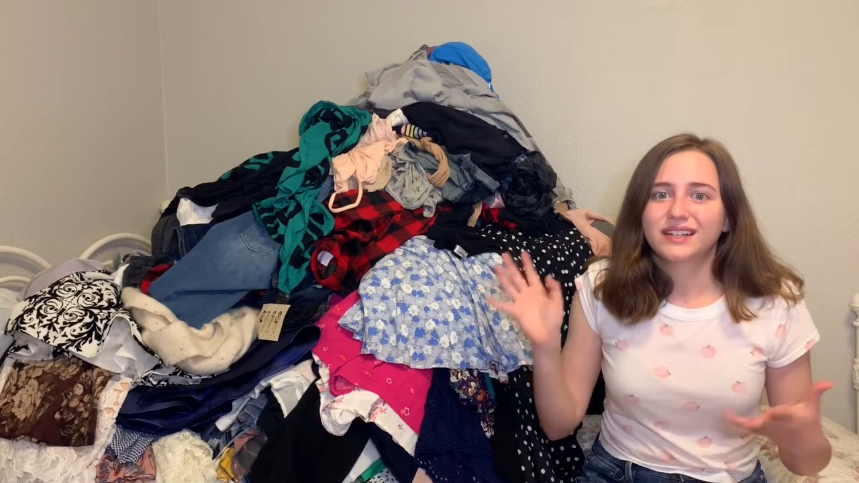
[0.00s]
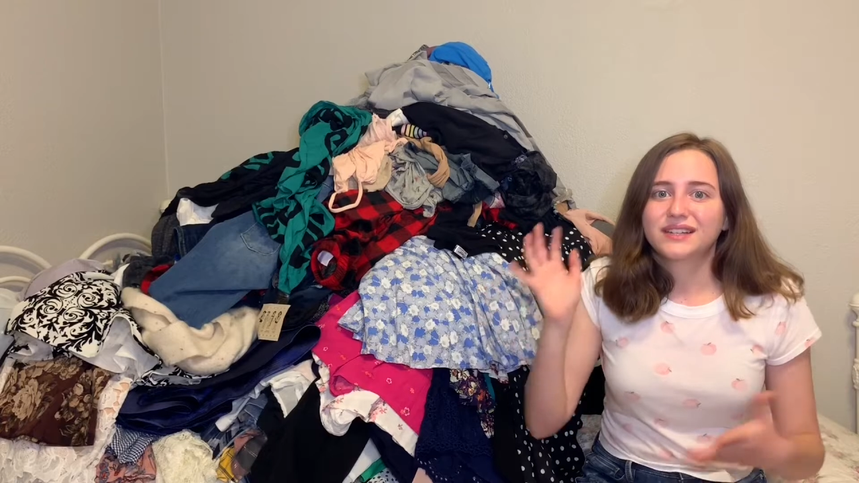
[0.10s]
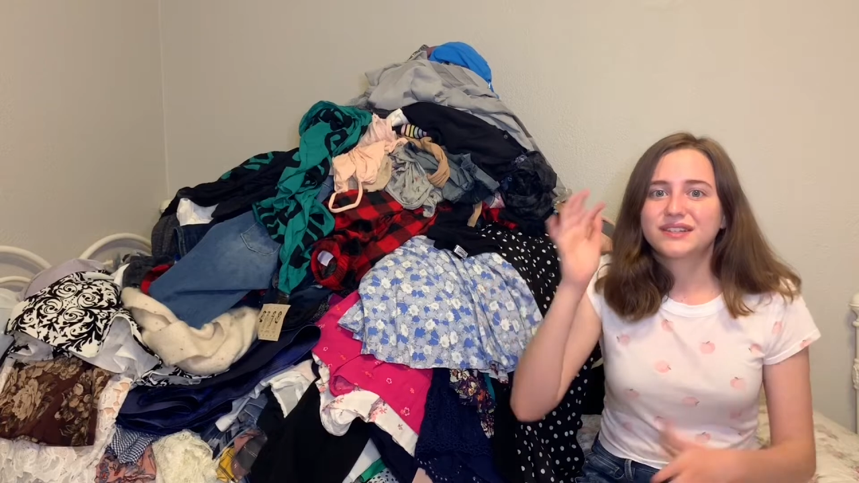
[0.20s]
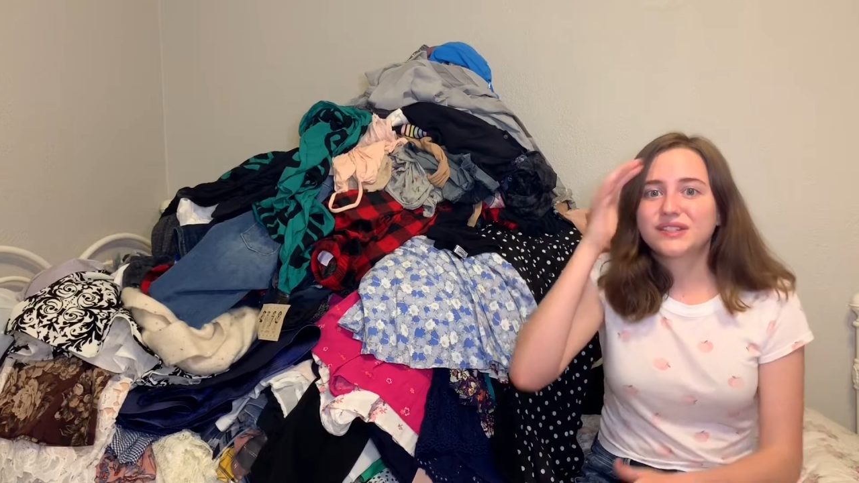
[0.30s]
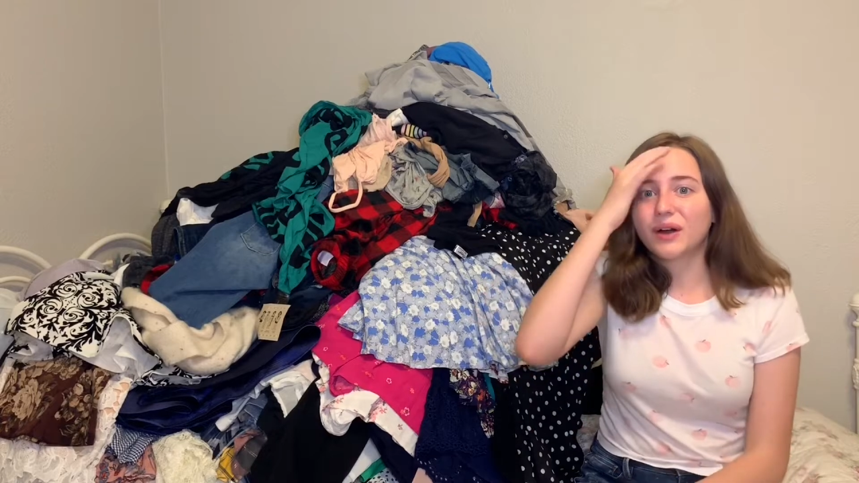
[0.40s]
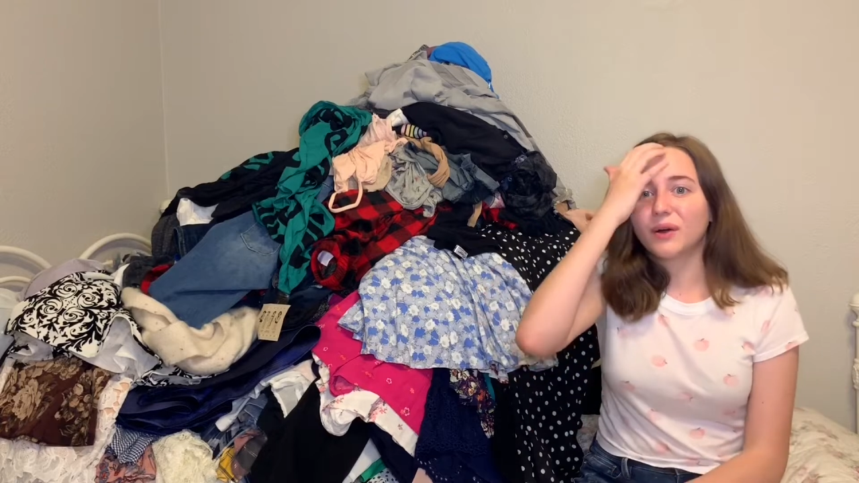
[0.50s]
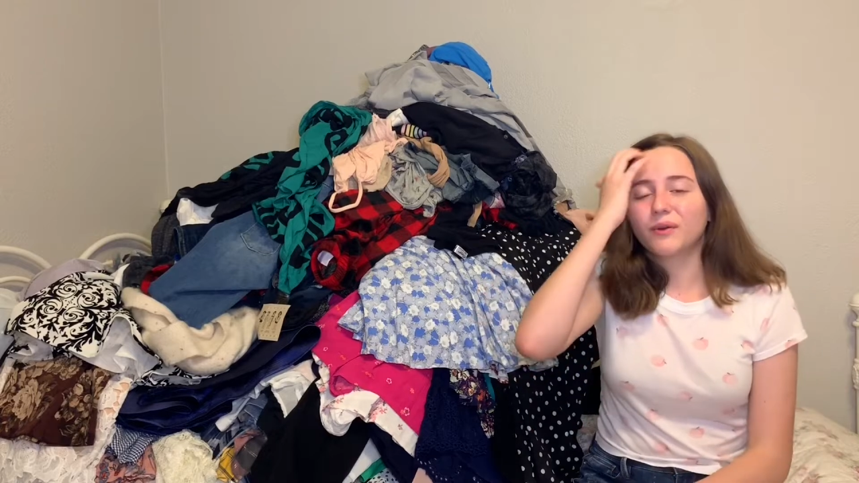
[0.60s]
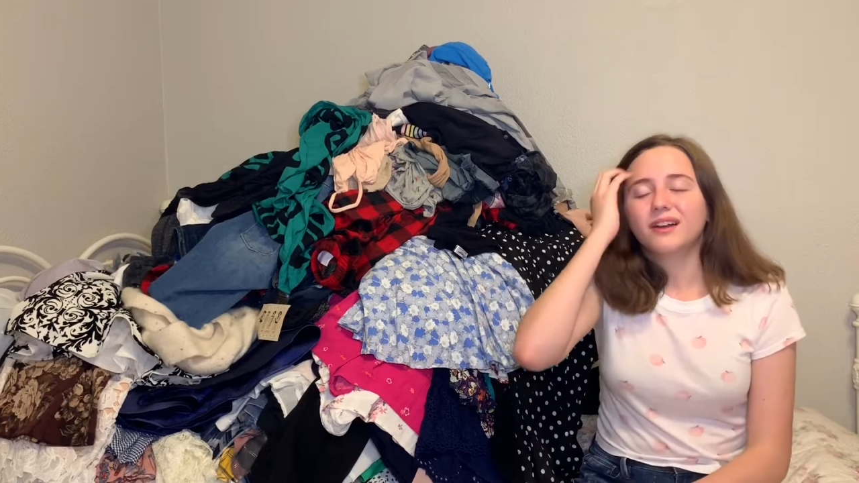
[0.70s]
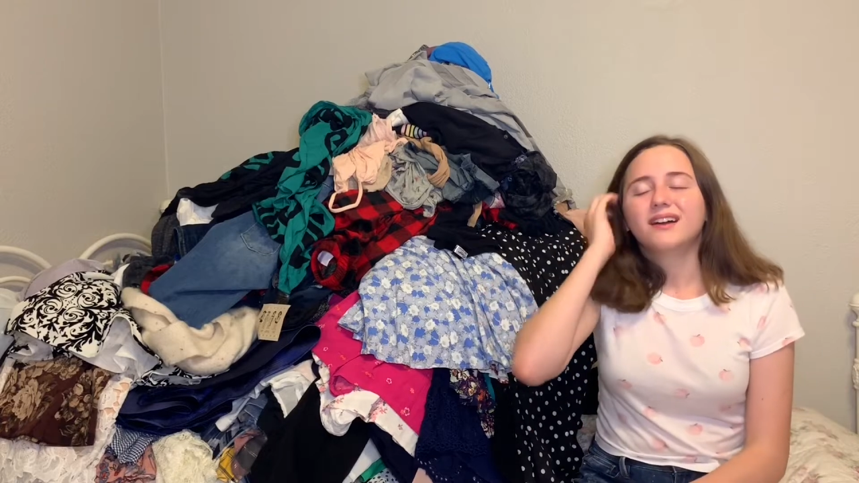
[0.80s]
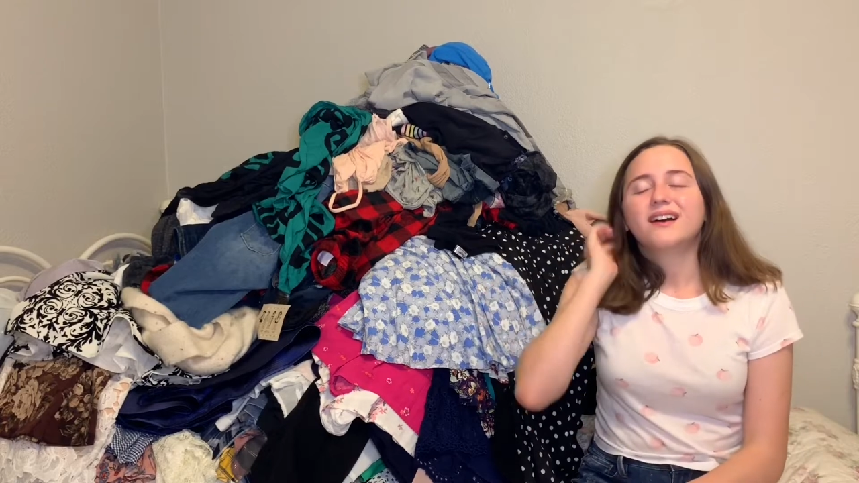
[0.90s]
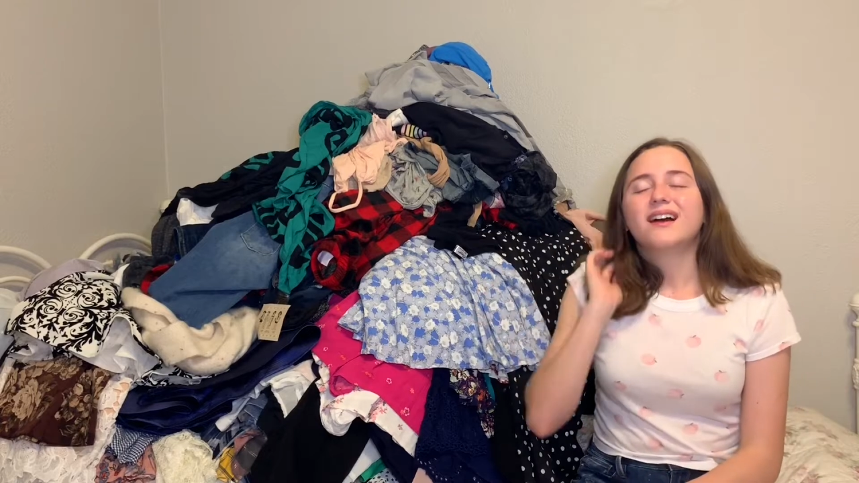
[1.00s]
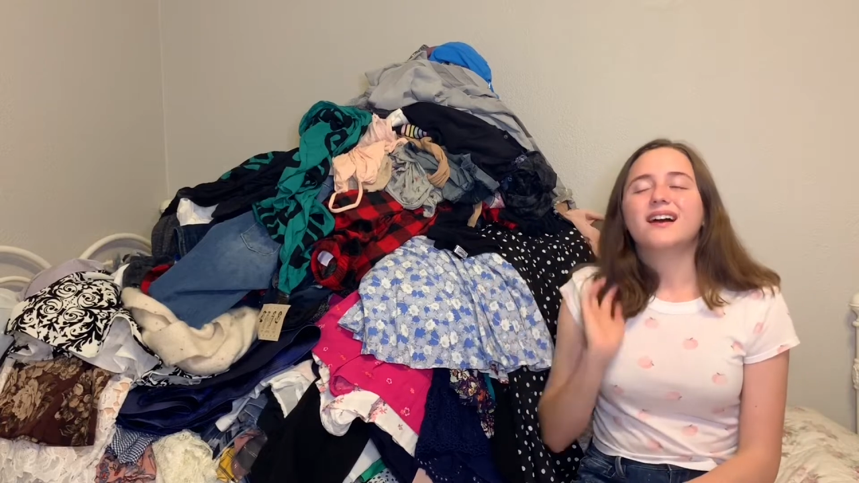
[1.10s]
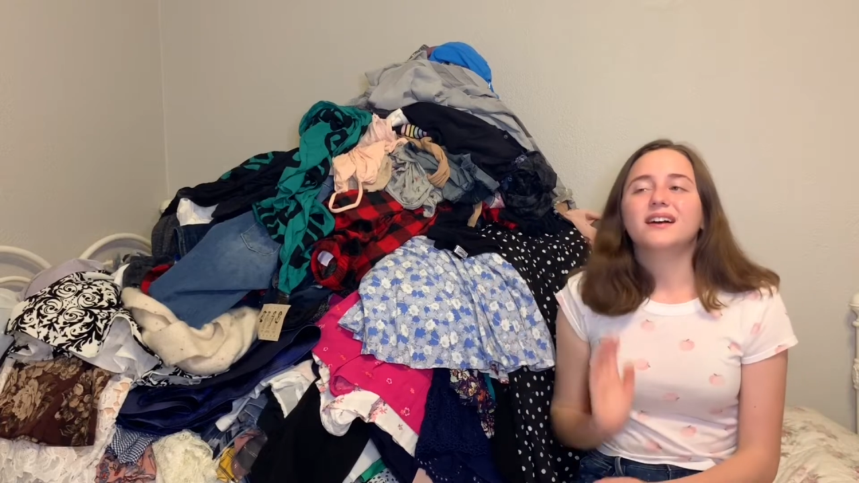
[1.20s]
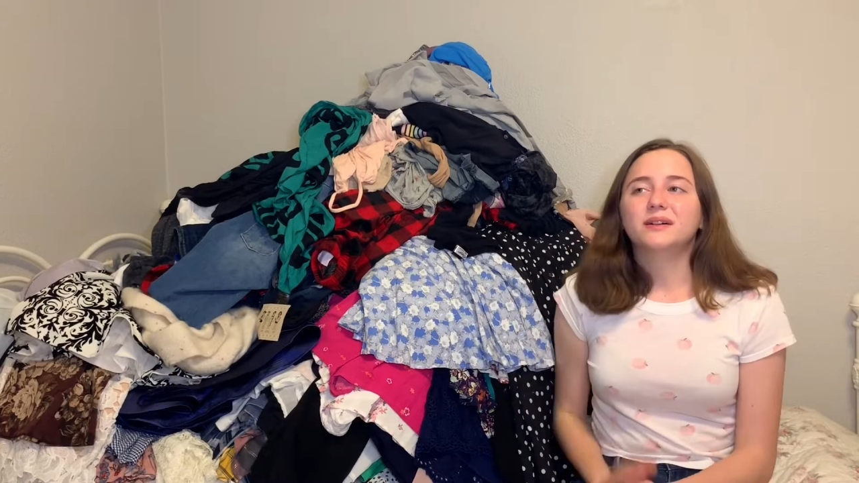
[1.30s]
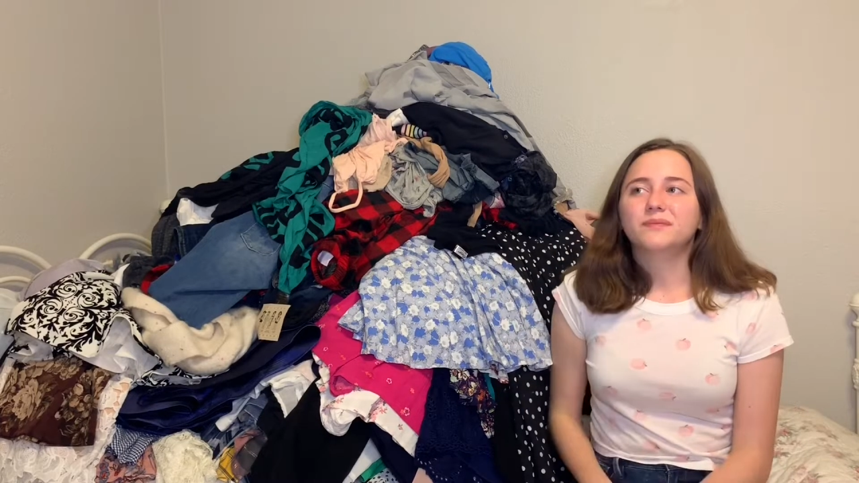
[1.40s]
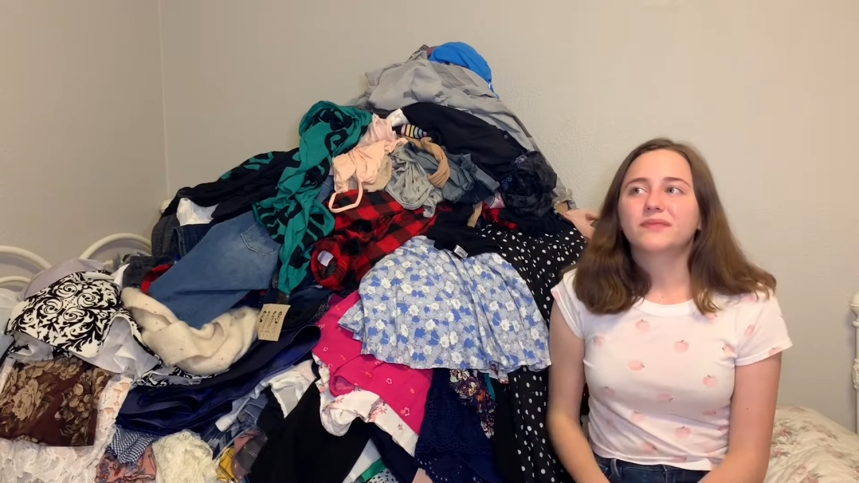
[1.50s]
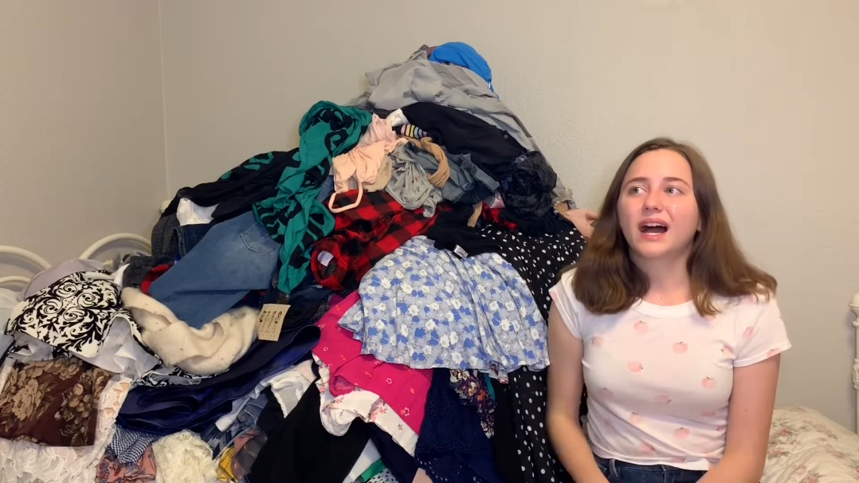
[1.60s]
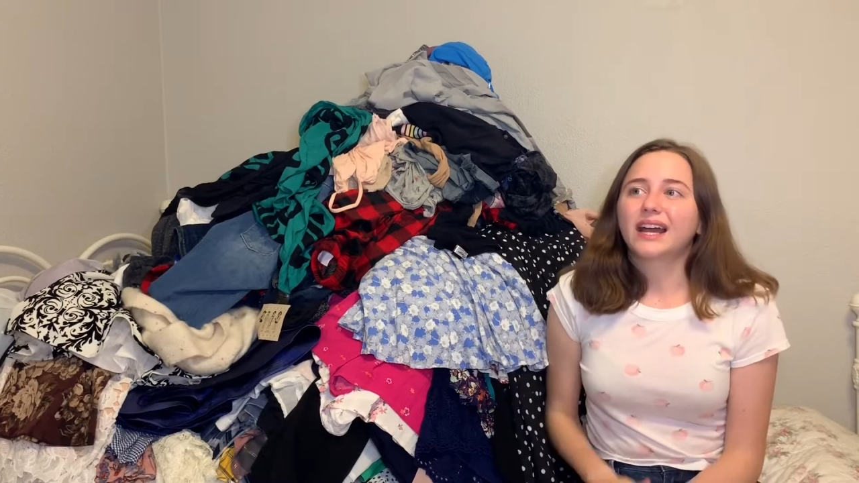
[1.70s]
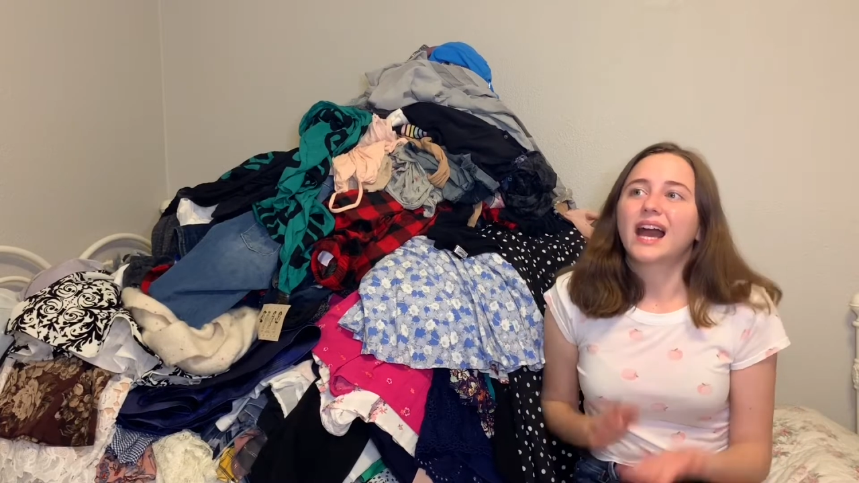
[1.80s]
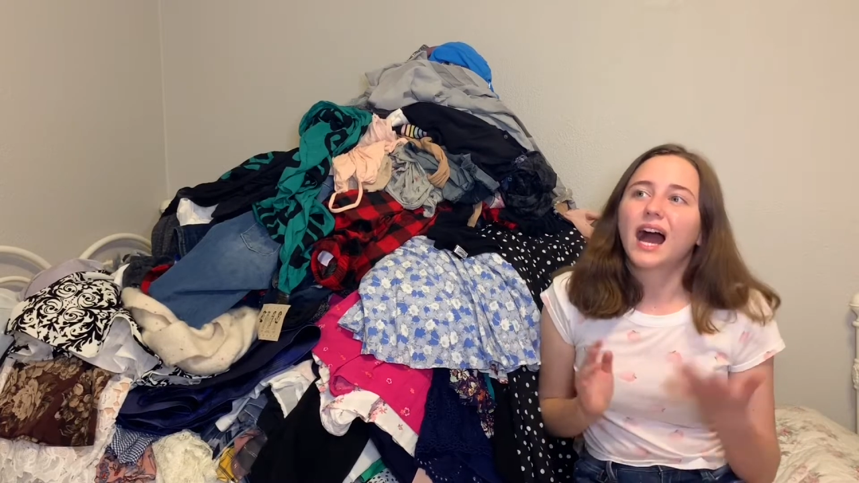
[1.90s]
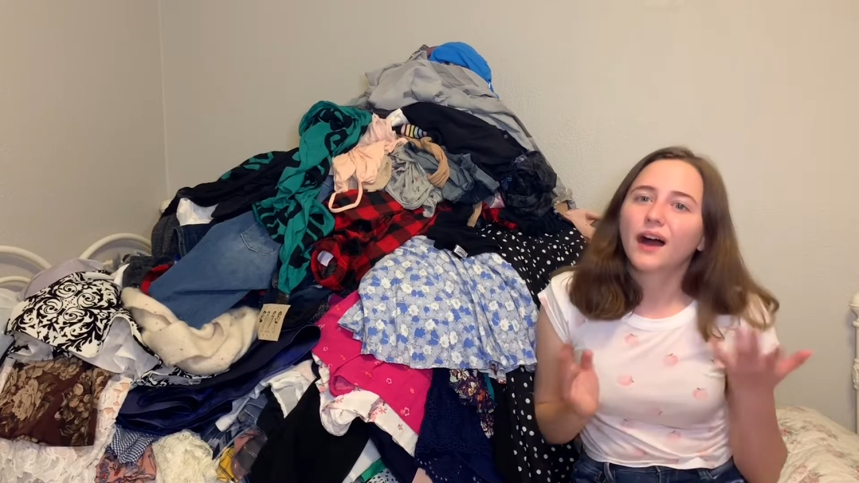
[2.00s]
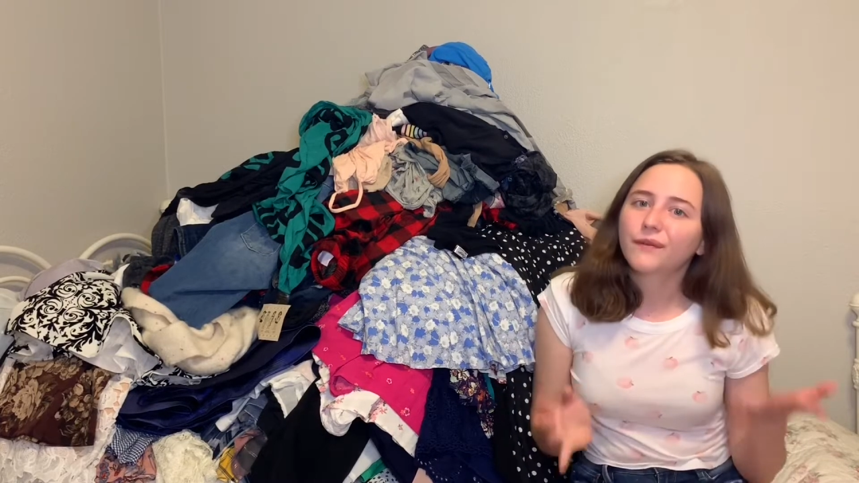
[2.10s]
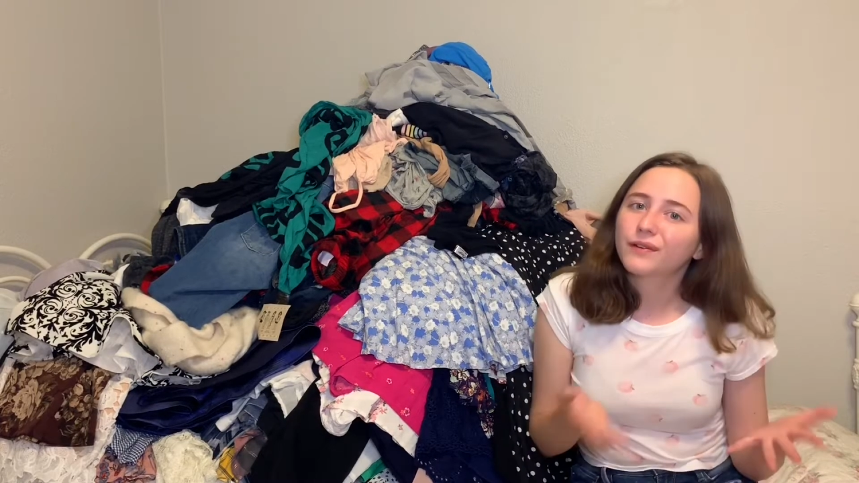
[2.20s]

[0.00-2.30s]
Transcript: So I have